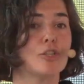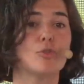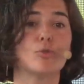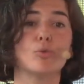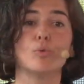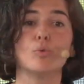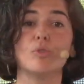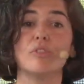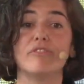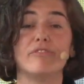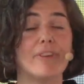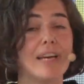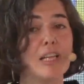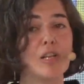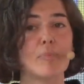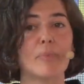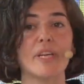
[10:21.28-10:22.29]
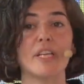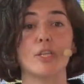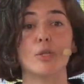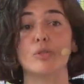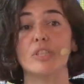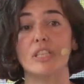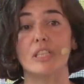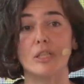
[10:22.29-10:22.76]
to developing
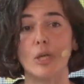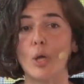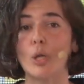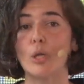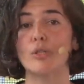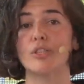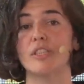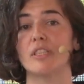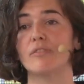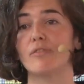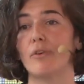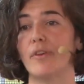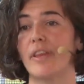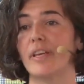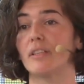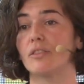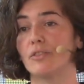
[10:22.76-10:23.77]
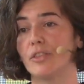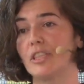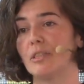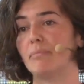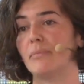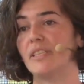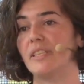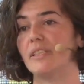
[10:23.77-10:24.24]
new technologies for their
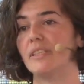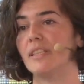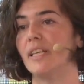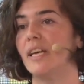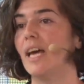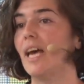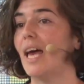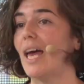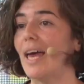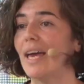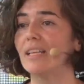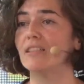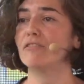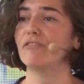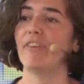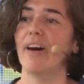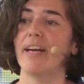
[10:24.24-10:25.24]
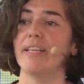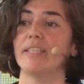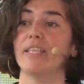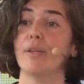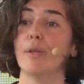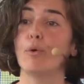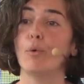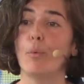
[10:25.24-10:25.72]
treatment, and
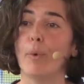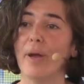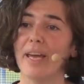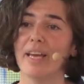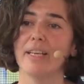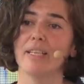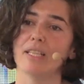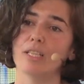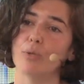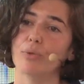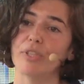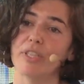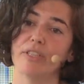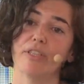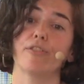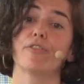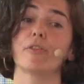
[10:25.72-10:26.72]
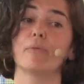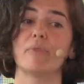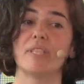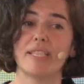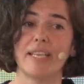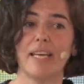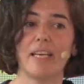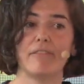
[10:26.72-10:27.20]
finding the ways to return them
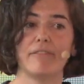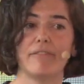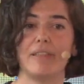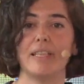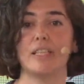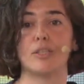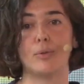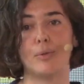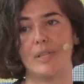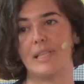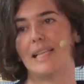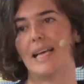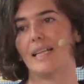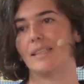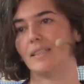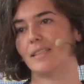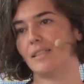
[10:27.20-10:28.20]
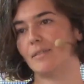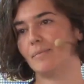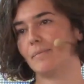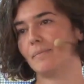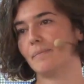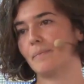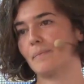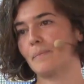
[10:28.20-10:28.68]
safely to the land.
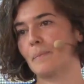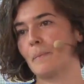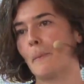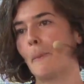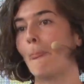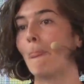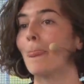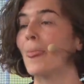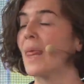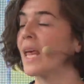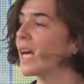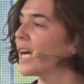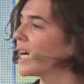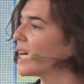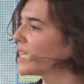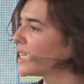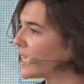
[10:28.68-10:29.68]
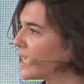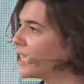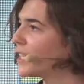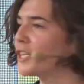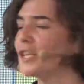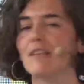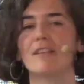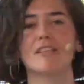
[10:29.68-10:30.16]
Here
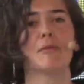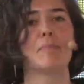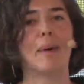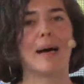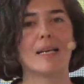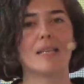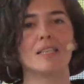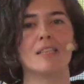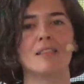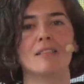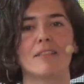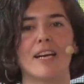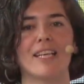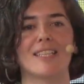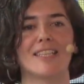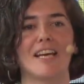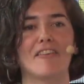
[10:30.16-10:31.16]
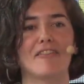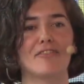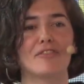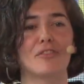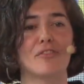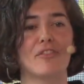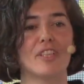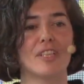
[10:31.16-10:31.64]
in this panel, right
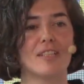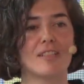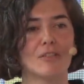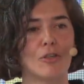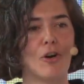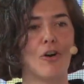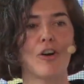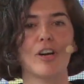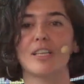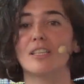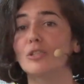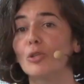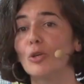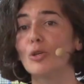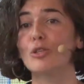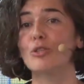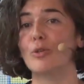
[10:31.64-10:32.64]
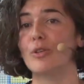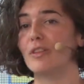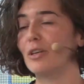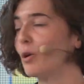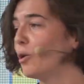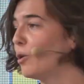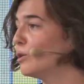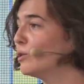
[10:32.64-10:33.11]
after this talk, and also in the
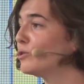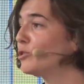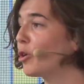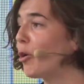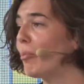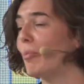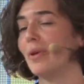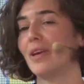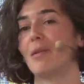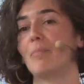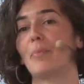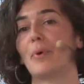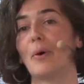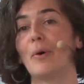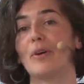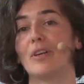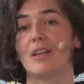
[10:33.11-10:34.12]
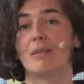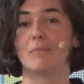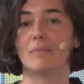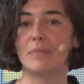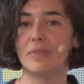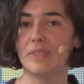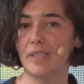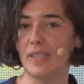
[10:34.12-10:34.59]
whole Utopia
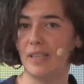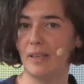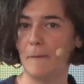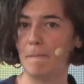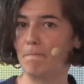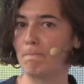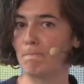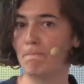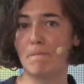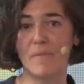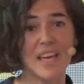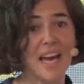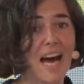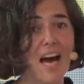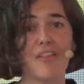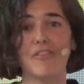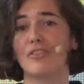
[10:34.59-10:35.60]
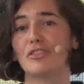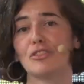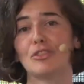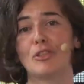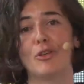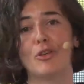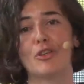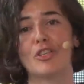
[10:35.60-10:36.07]
program, the other
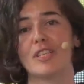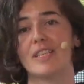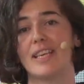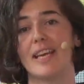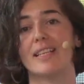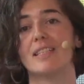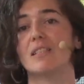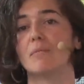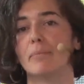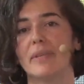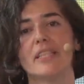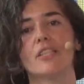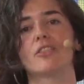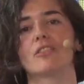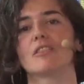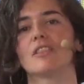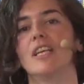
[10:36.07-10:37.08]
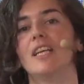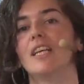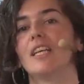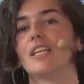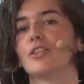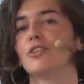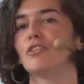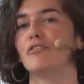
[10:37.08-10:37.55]
talks, the exhibition,
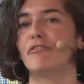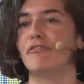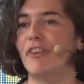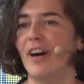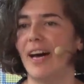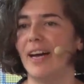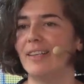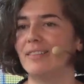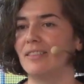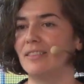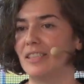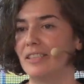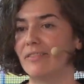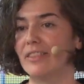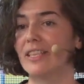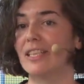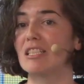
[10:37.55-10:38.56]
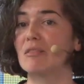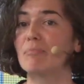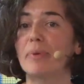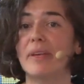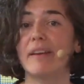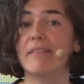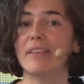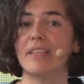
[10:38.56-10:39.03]
you can find and even
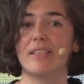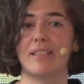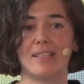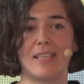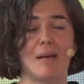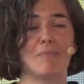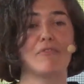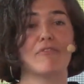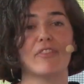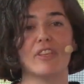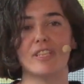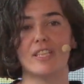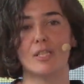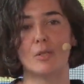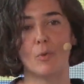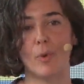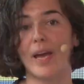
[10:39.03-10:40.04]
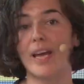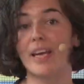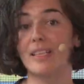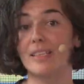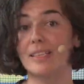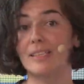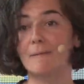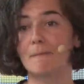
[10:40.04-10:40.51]
experience some of these
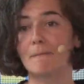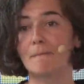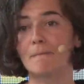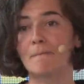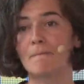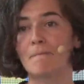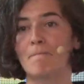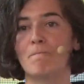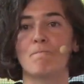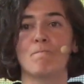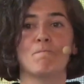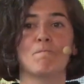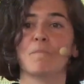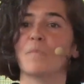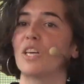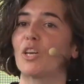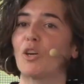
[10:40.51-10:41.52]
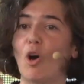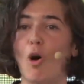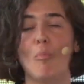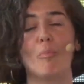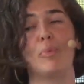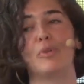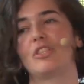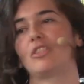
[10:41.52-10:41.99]
ways.
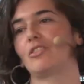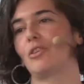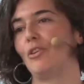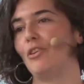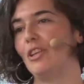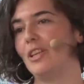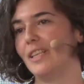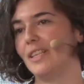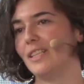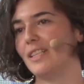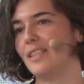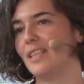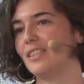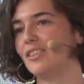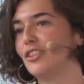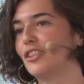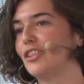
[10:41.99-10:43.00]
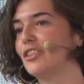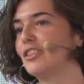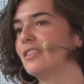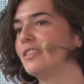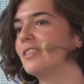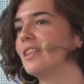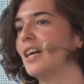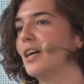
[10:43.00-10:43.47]
Compost toilets that
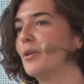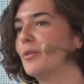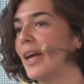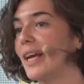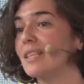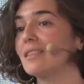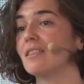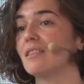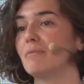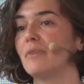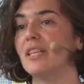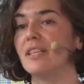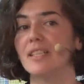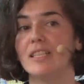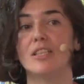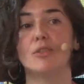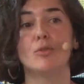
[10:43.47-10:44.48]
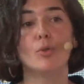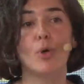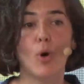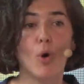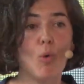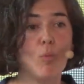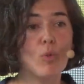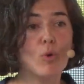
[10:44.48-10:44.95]
turn our excrements into
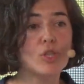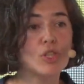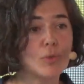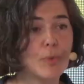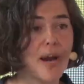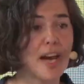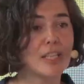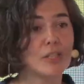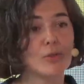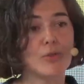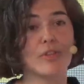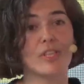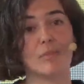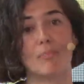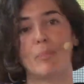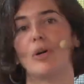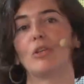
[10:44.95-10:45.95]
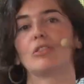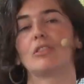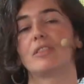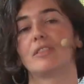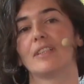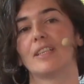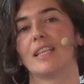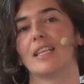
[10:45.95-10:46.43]
humus right on the spot.